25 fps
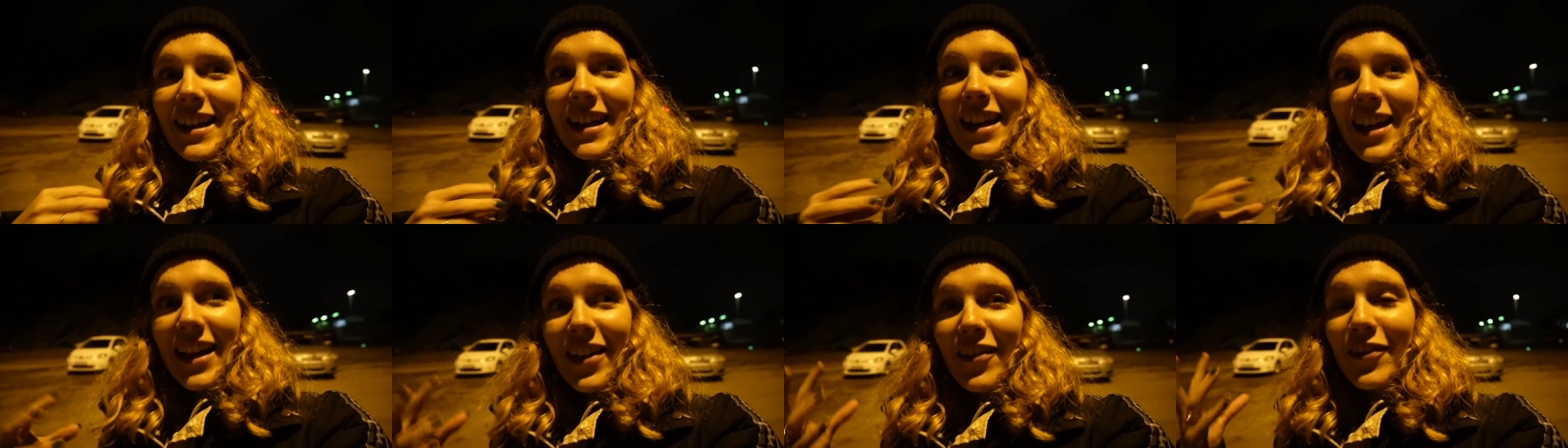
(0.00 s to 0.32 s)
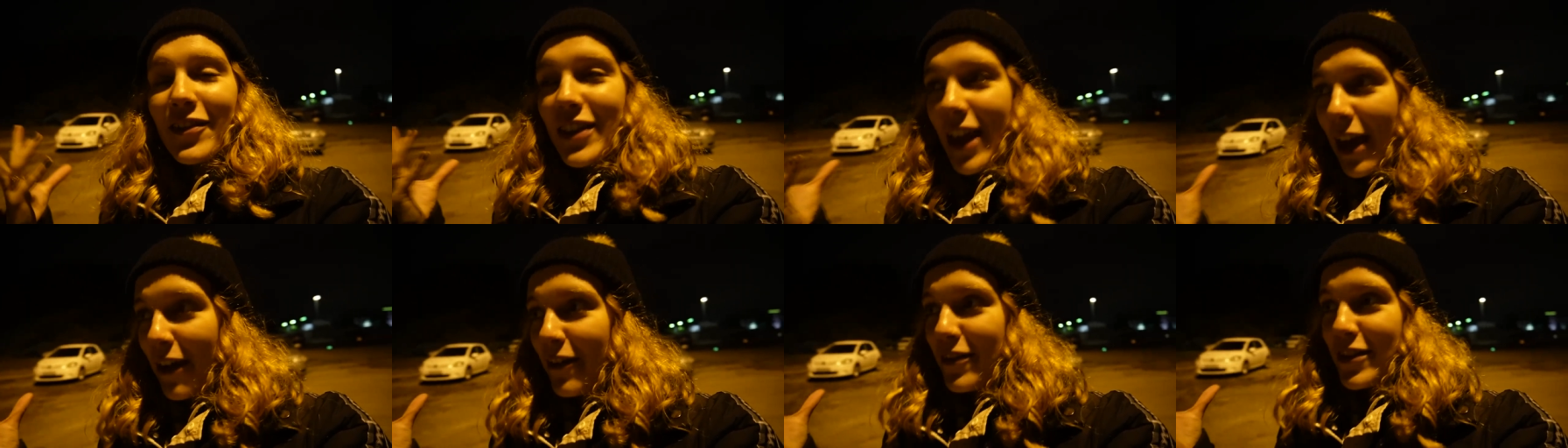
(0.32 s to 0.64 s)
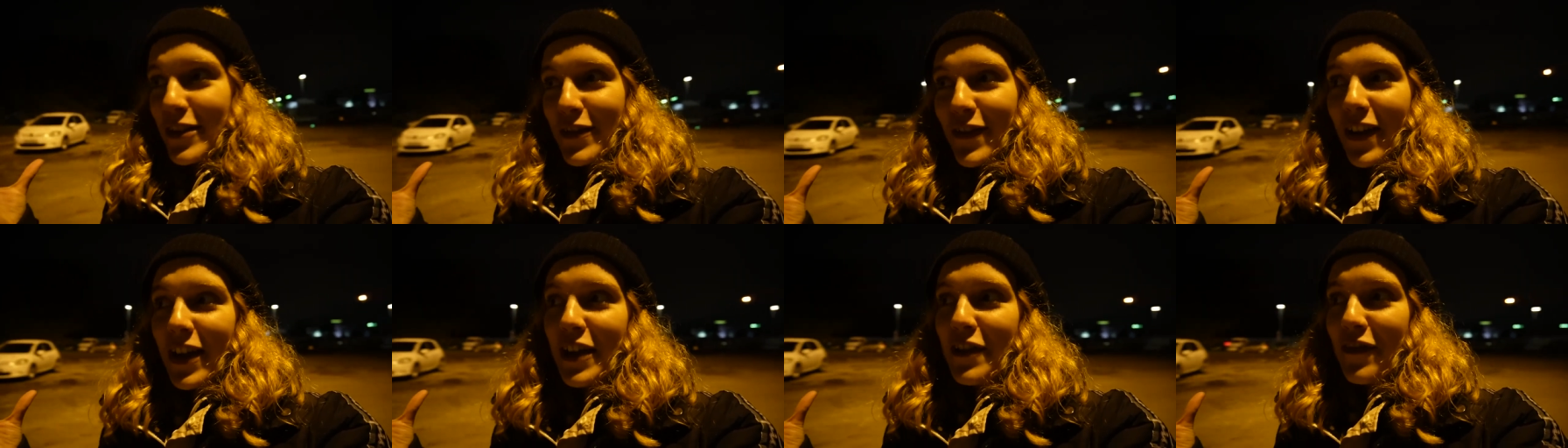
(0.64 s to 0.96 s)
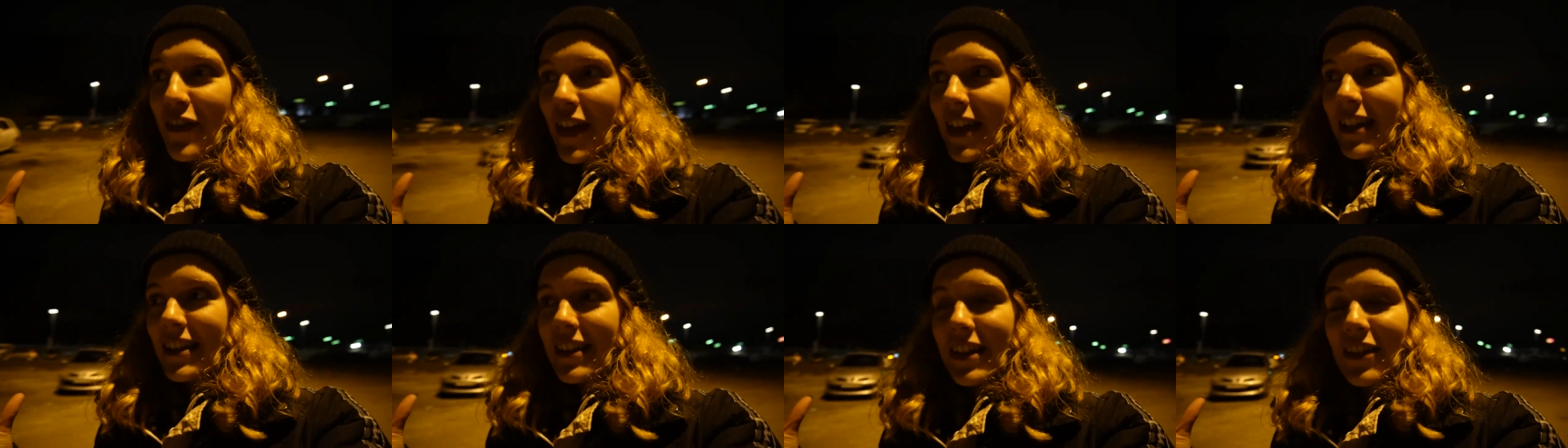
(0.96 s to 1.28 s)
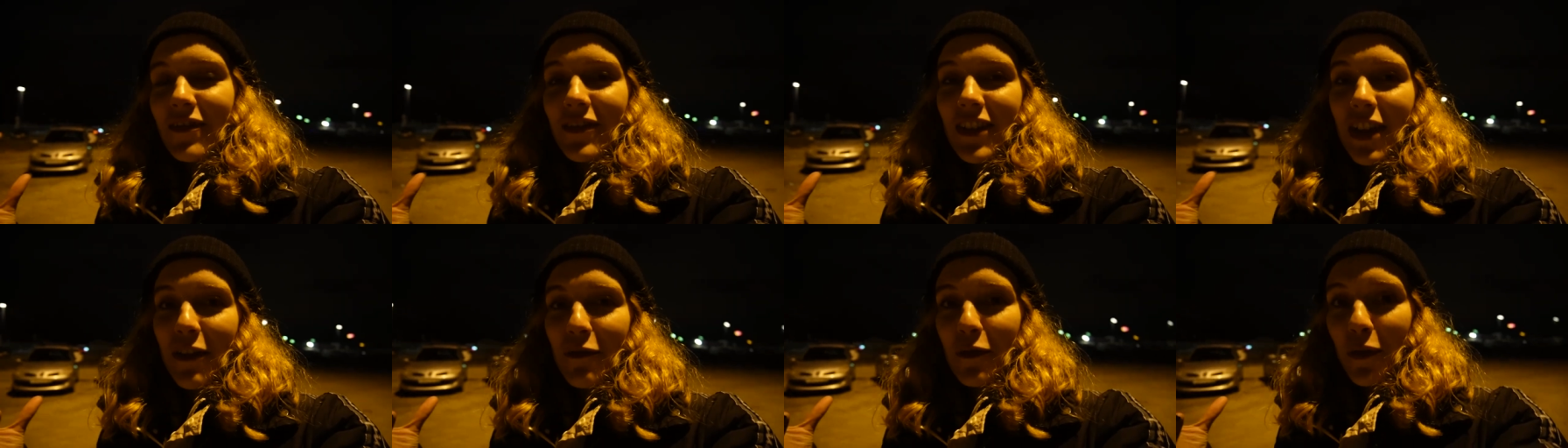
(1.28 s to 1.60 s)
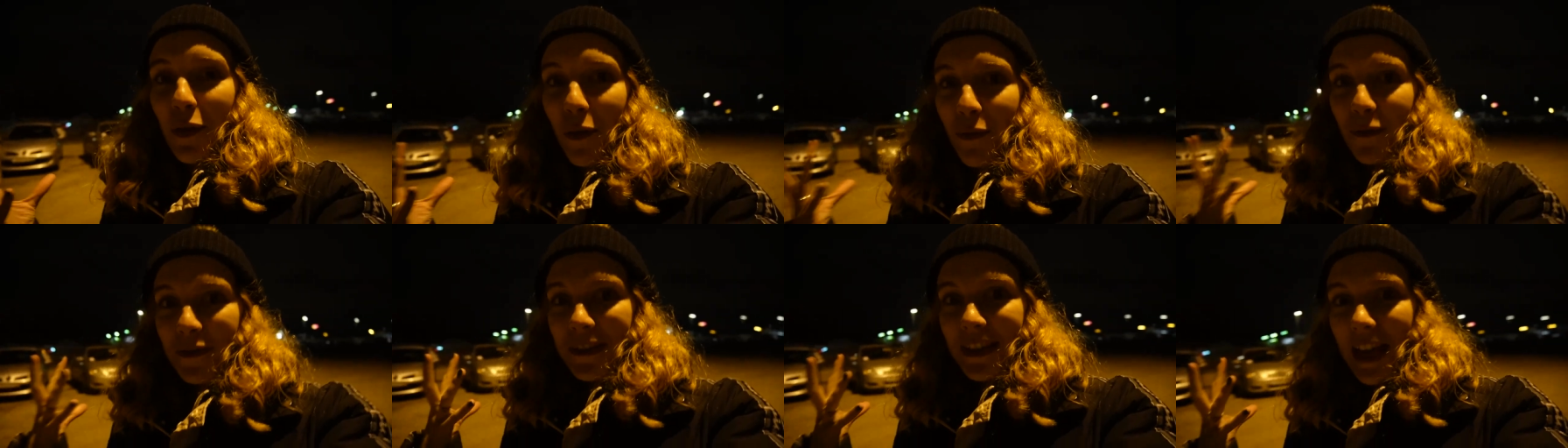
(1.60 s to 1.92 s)
it yeah it was very festive and
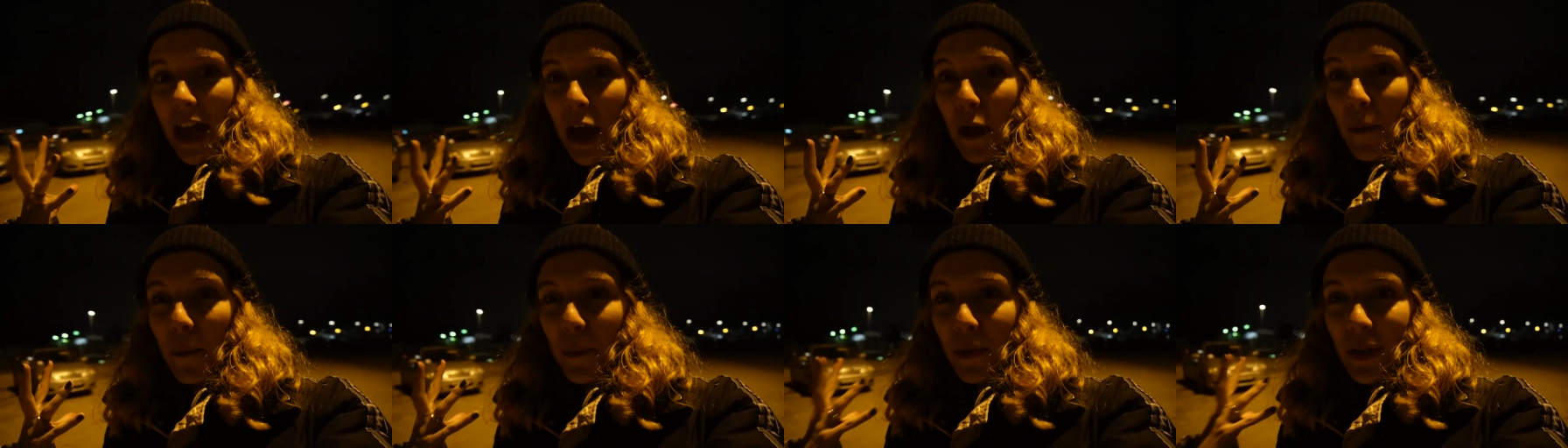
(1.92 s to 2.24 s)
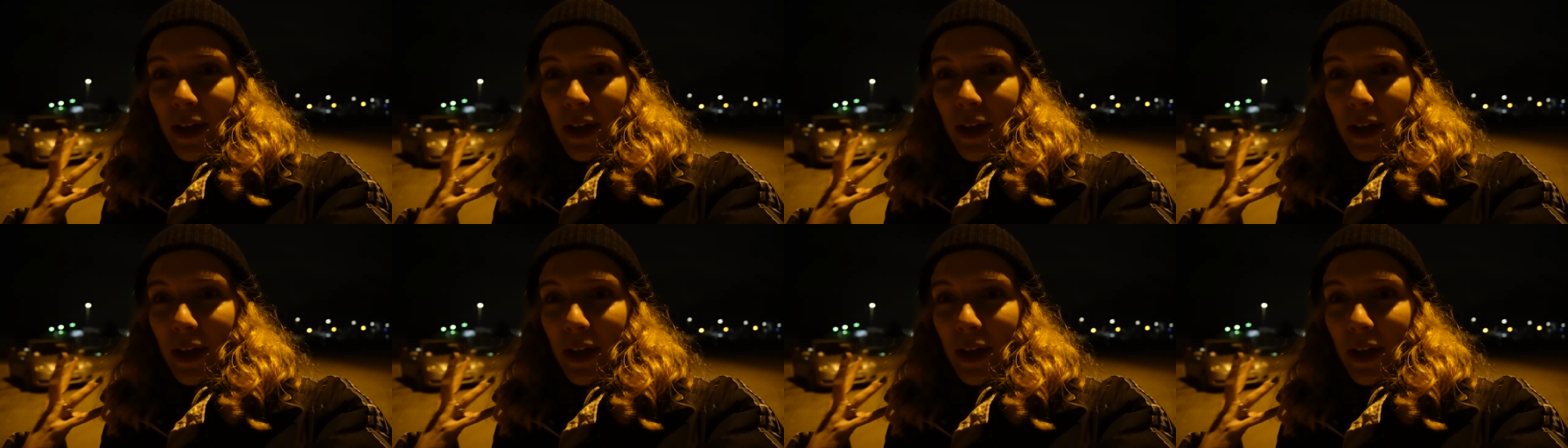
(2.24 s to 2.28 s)
everyone was out